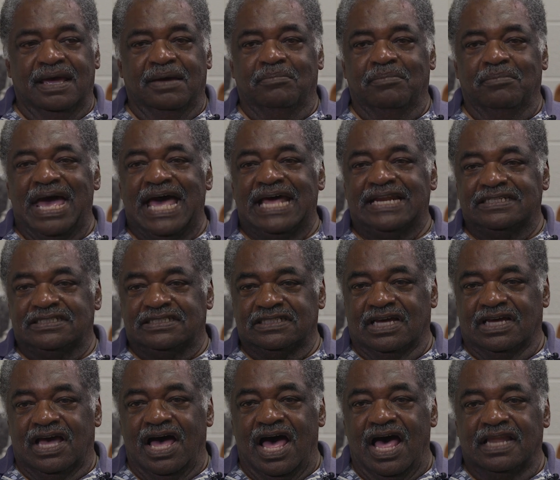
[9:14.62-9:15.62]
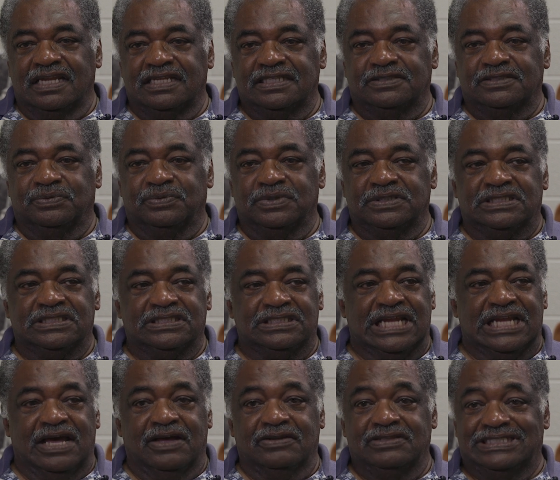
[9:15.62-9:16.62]
Madison College, which is
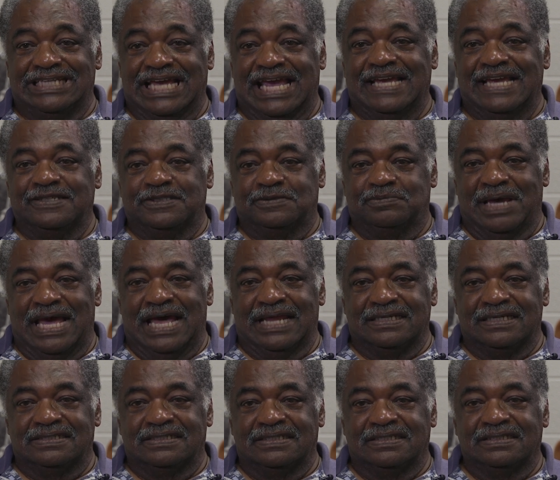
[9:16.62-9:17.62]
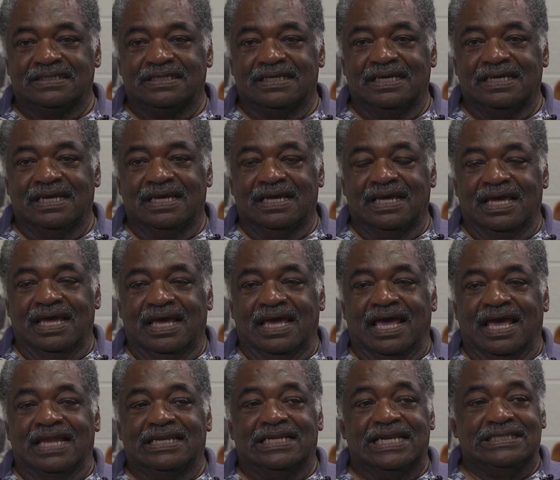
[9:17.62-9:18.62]
now James Madison.
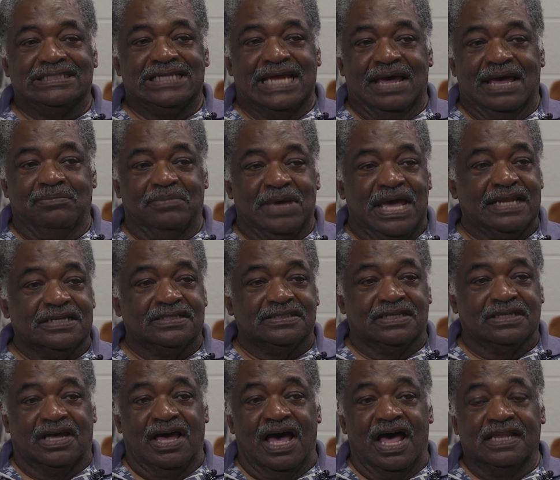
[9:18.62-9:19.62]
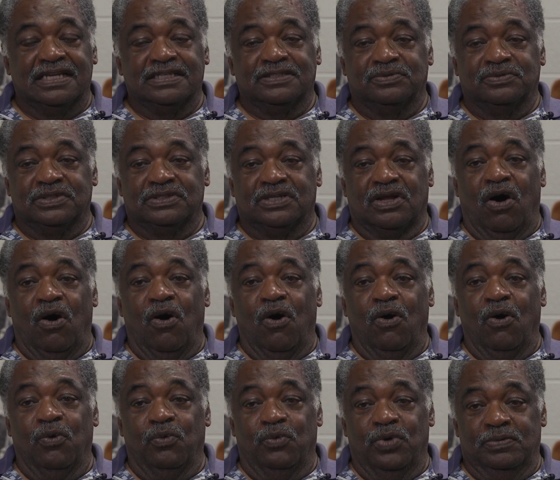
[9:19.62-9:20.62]
At that time, Madison College was an
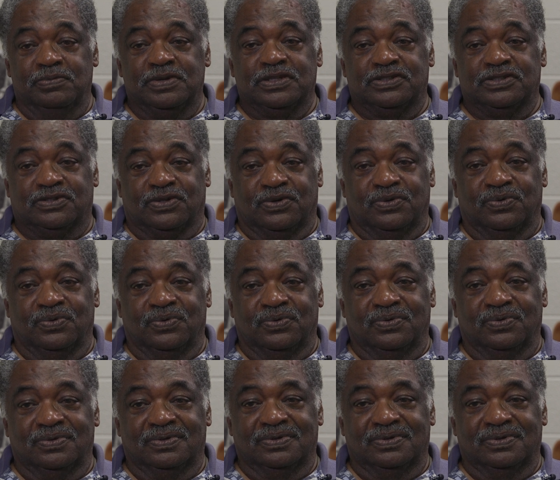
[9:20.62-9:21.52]
all-women's school.